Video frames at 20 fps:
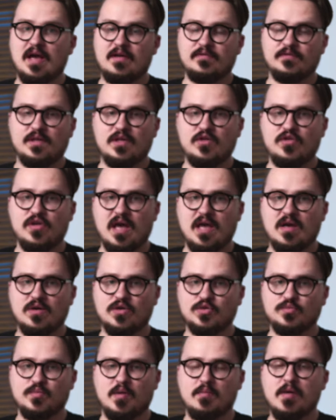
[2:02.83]
have DJI
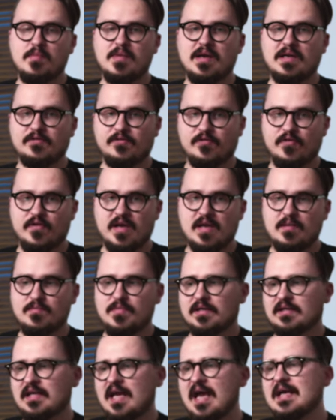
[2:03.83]
Osmo Mobile 3,
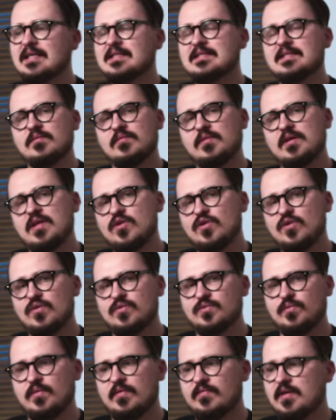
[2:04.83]
but I had some
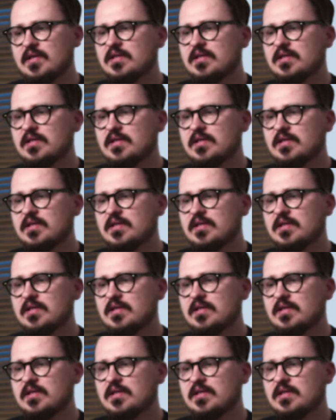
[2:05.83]
issues with